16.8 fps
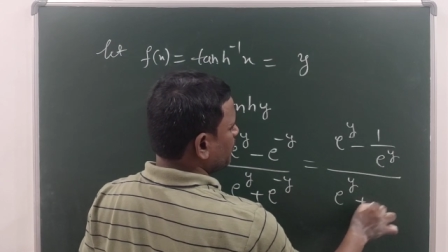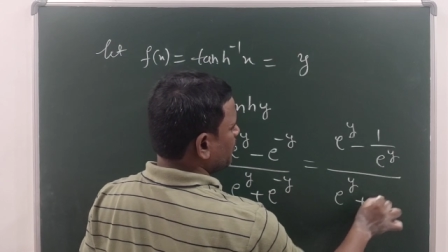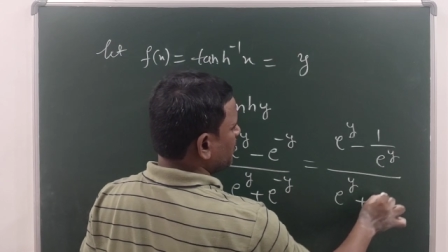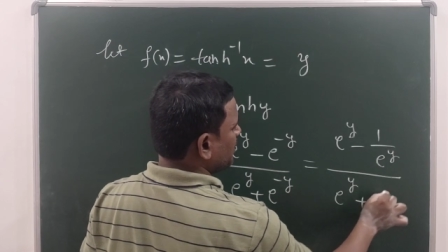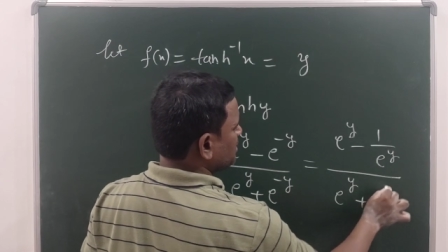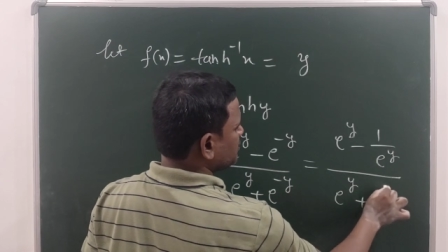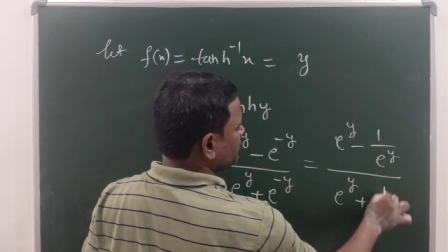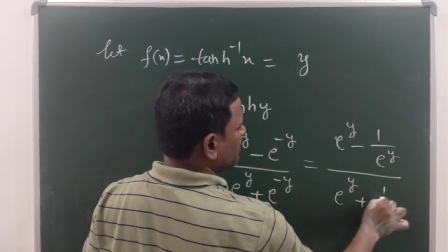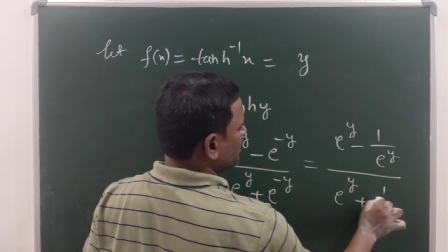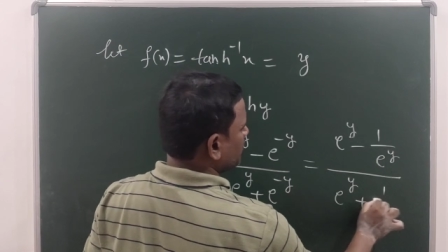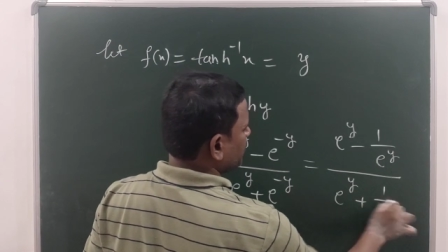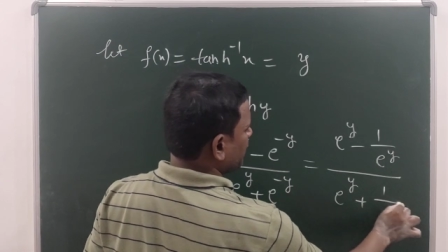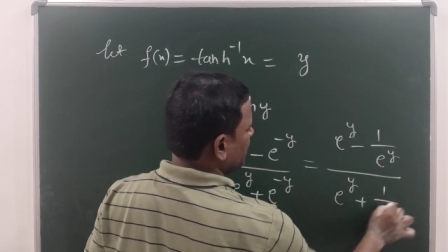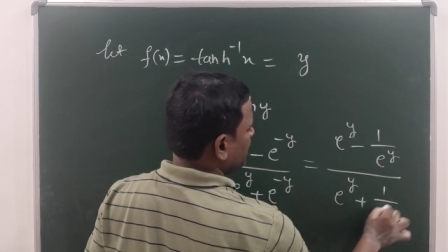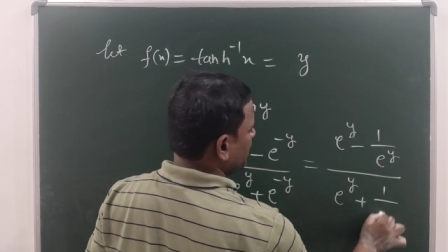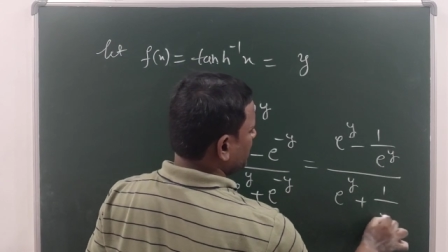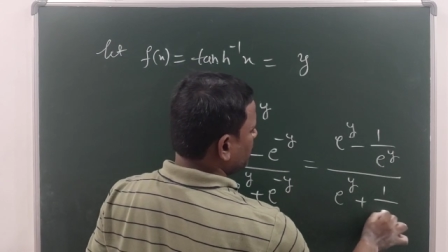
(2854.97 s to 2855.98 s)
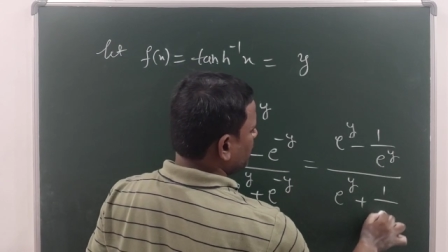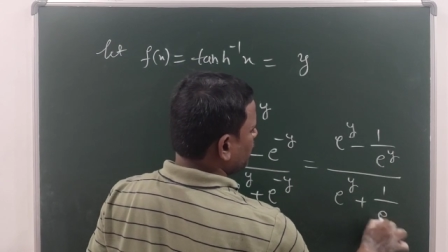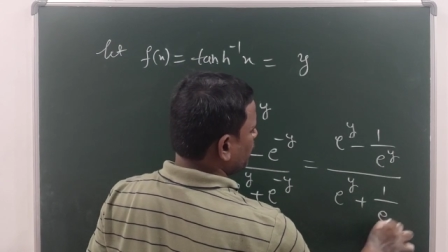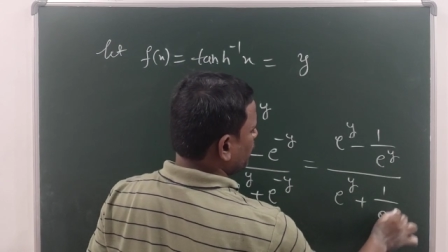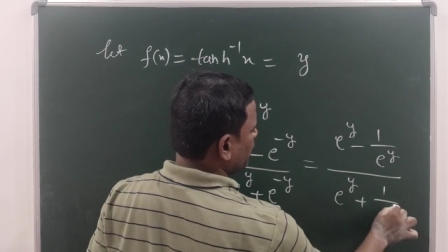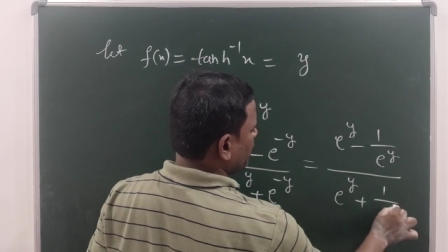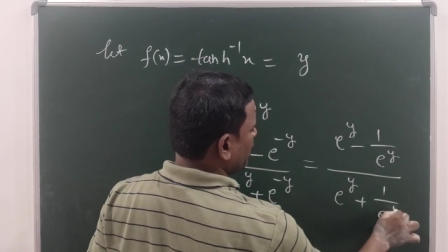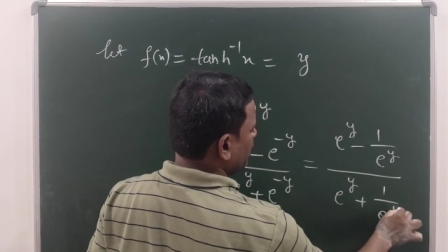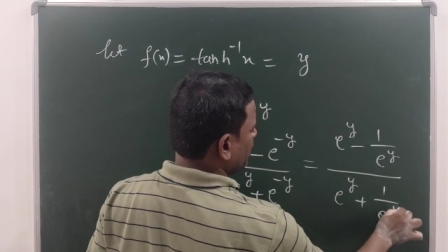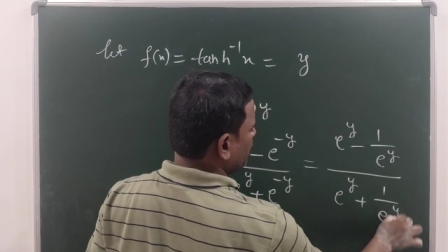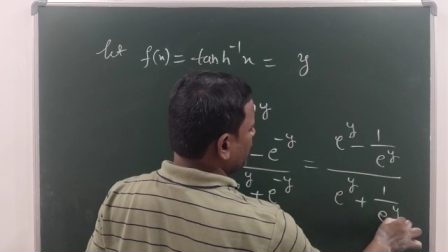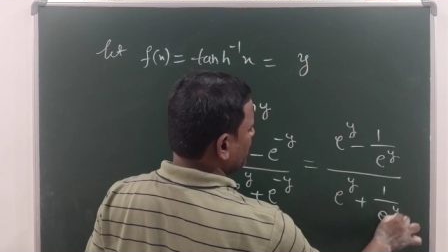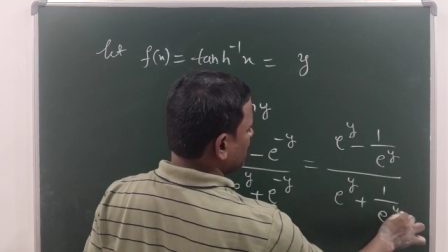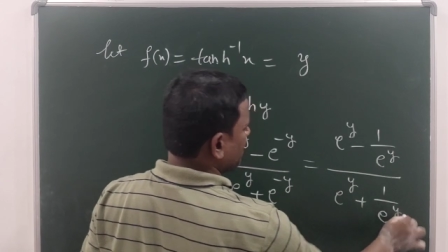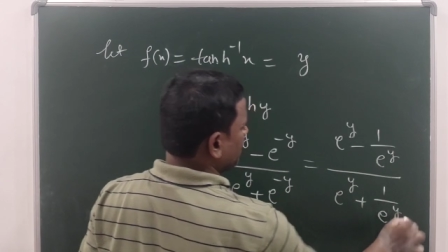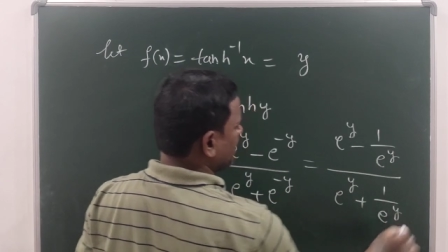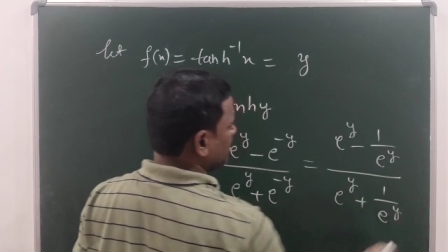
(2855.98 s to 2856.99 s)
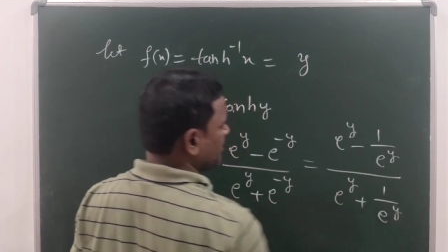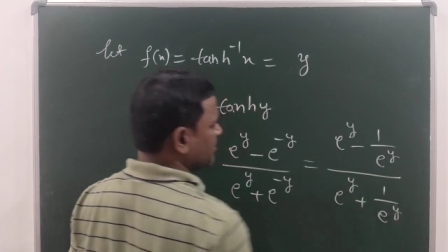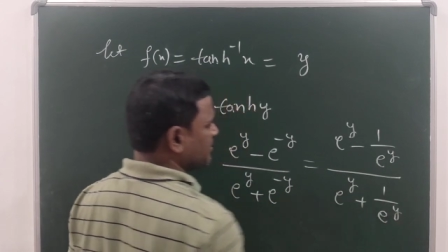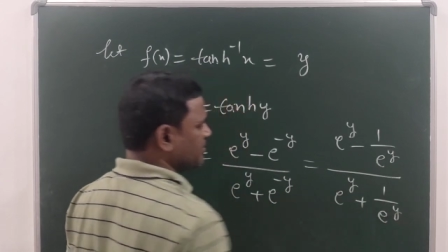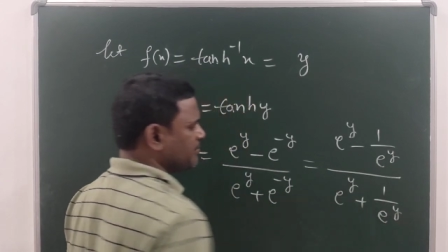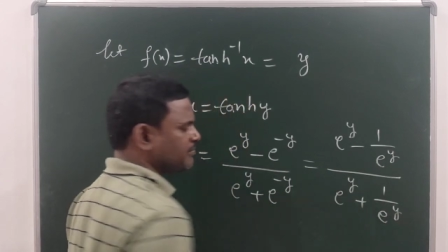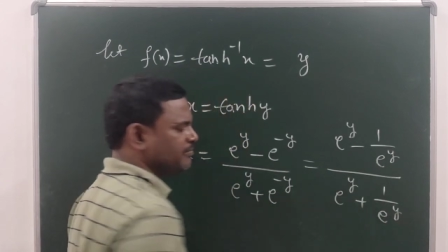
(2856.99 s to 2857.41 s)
plus 1 by e power y you will get.